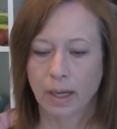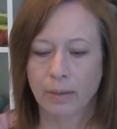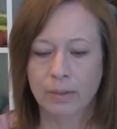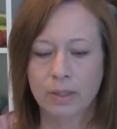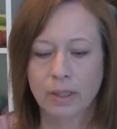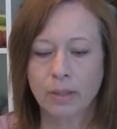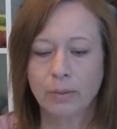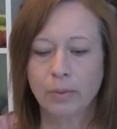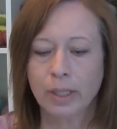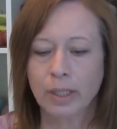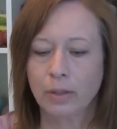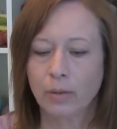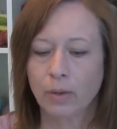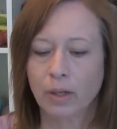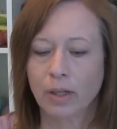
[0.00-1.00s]
was going to
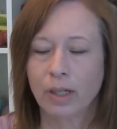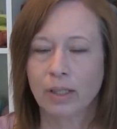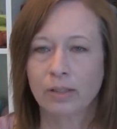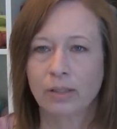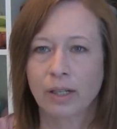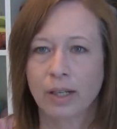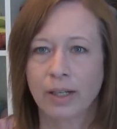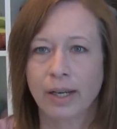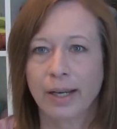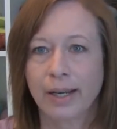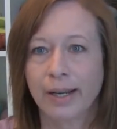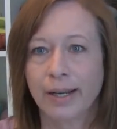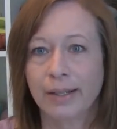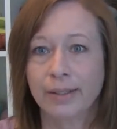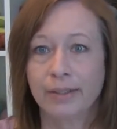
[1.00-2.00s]
record on
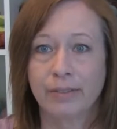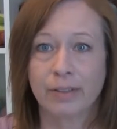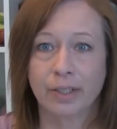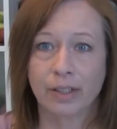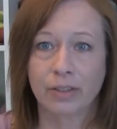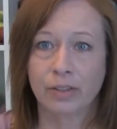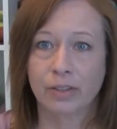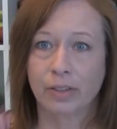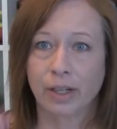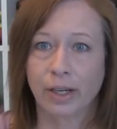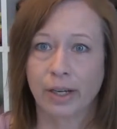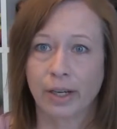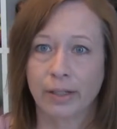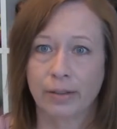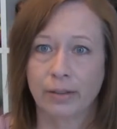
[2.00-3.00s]
Sunday and even
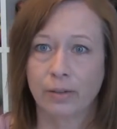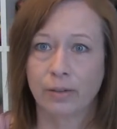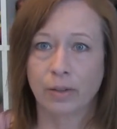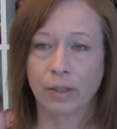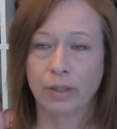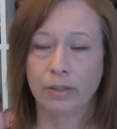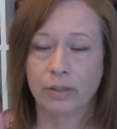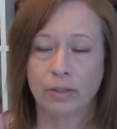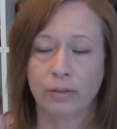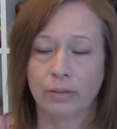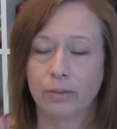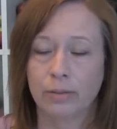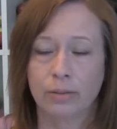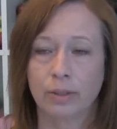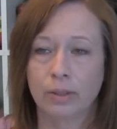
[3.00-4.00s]
yesterday, only
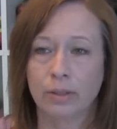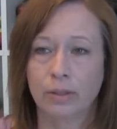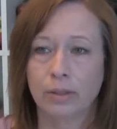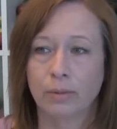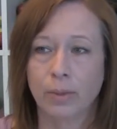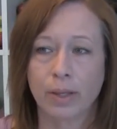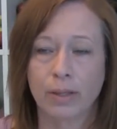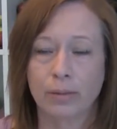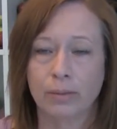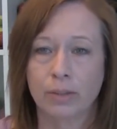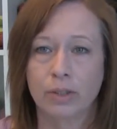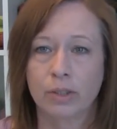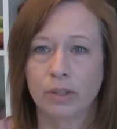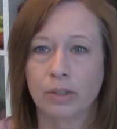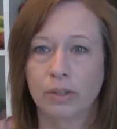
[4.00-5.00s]
the weather
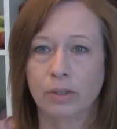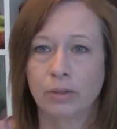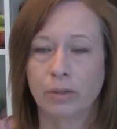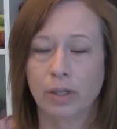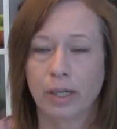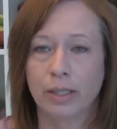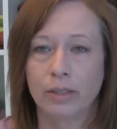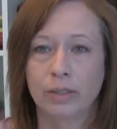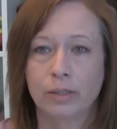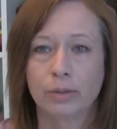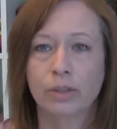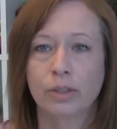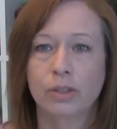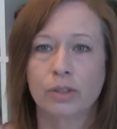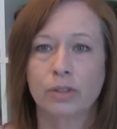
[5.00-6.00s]
was just too nice. There
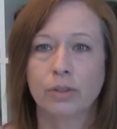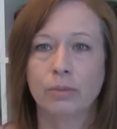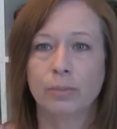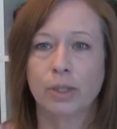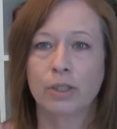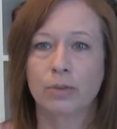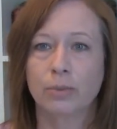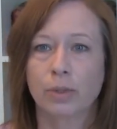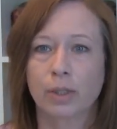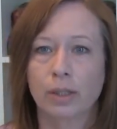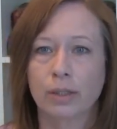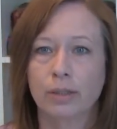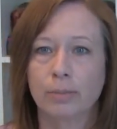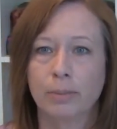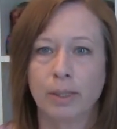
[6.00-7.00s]
was just too much
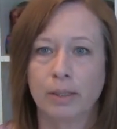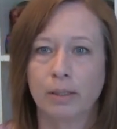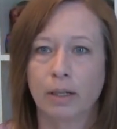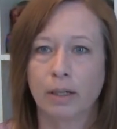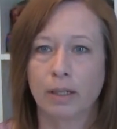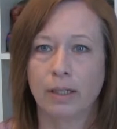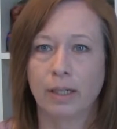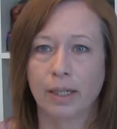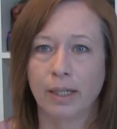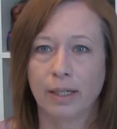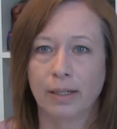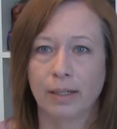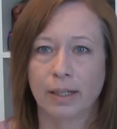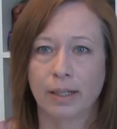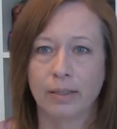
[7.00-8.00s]
work to be done,
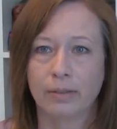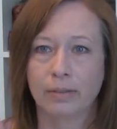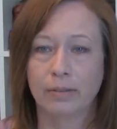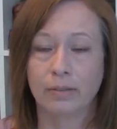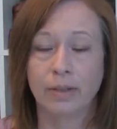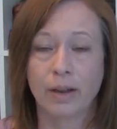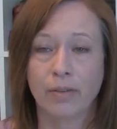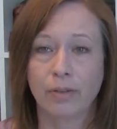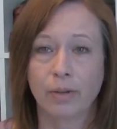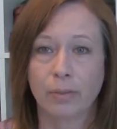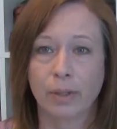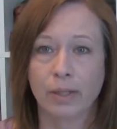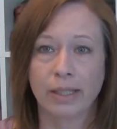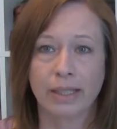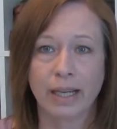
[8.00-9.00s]
and I never
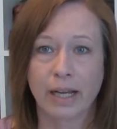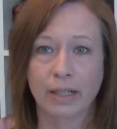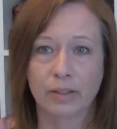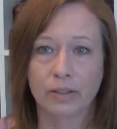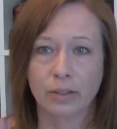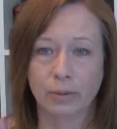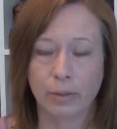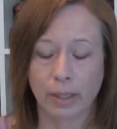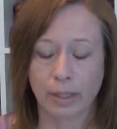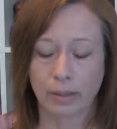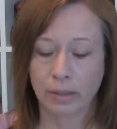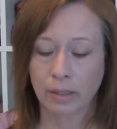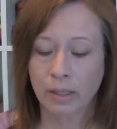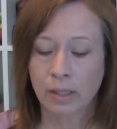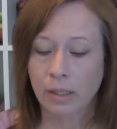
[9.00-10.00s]
really got to it.
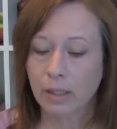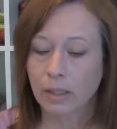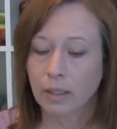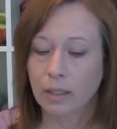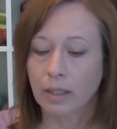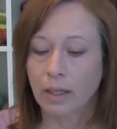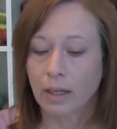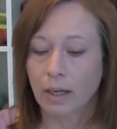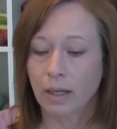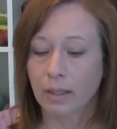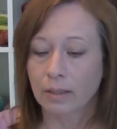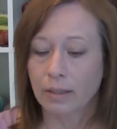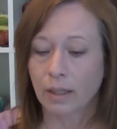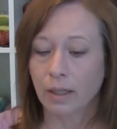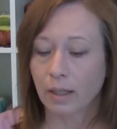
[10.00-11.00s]

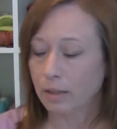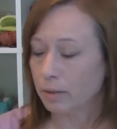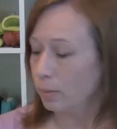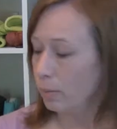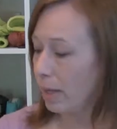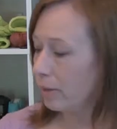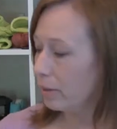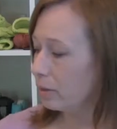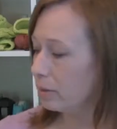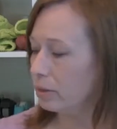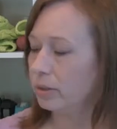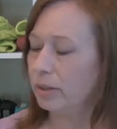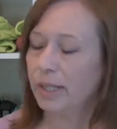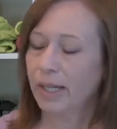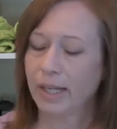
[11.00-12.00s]
The weather
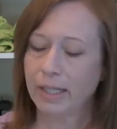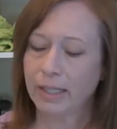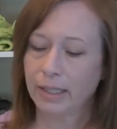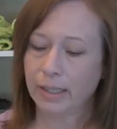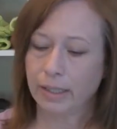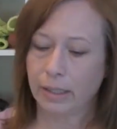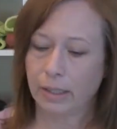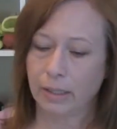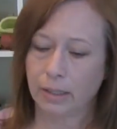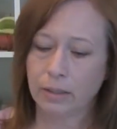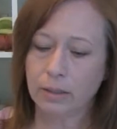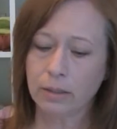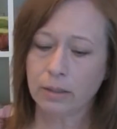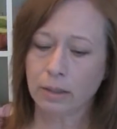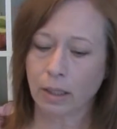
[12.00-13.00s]
today
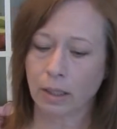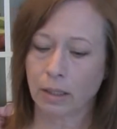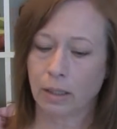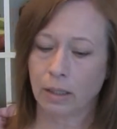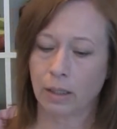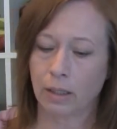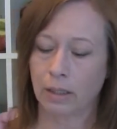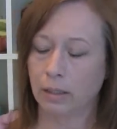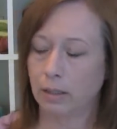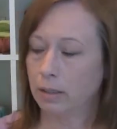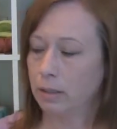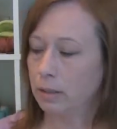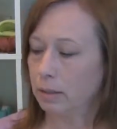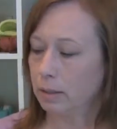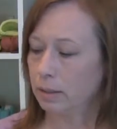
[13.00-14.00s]
is,
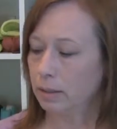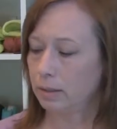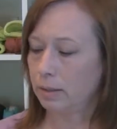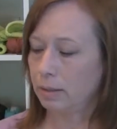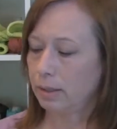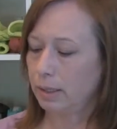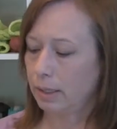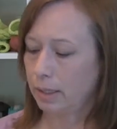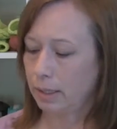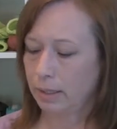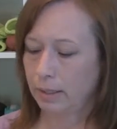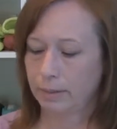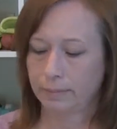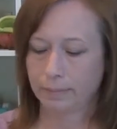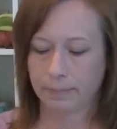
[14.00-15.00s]
let's
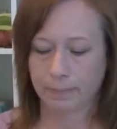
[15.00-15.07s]
see,